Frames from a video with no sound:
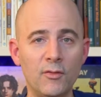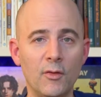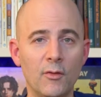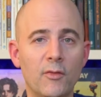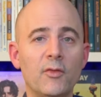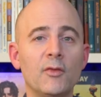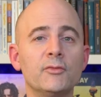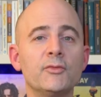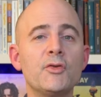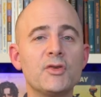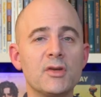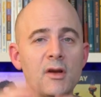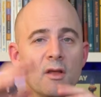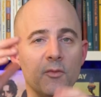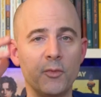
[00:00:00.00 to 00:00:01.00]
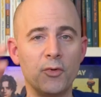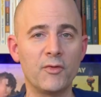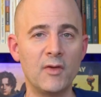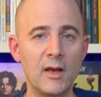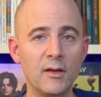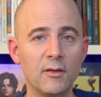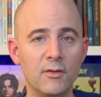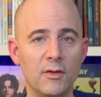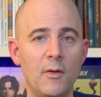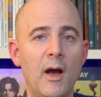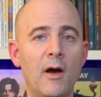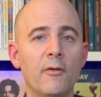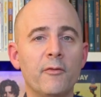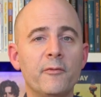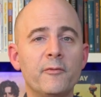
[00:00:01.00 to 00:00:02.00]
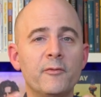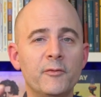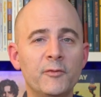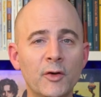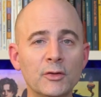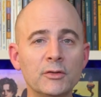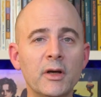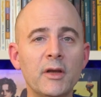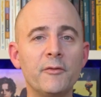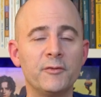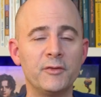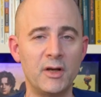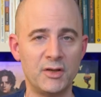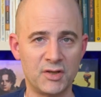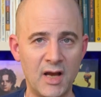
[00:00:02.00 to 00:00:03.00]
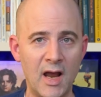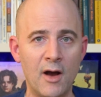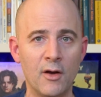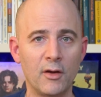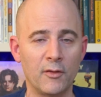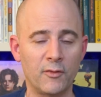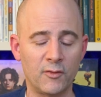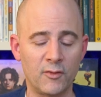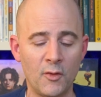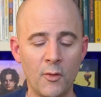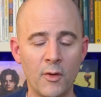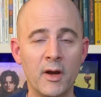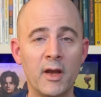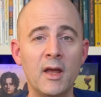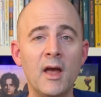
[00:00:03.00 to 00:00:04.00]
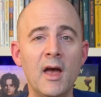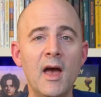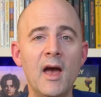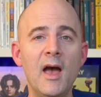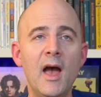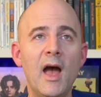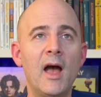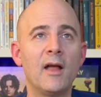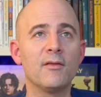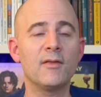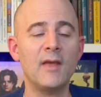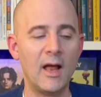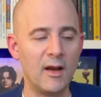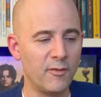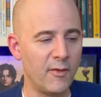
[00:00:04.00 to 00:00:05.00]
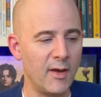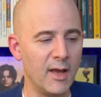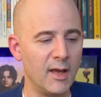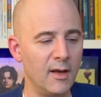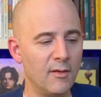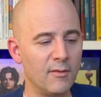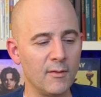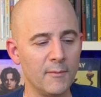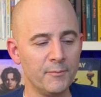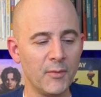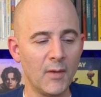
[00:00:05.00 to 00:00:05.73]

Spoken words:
solution is presented to you, how fully fleshed out a story and satisfying it is.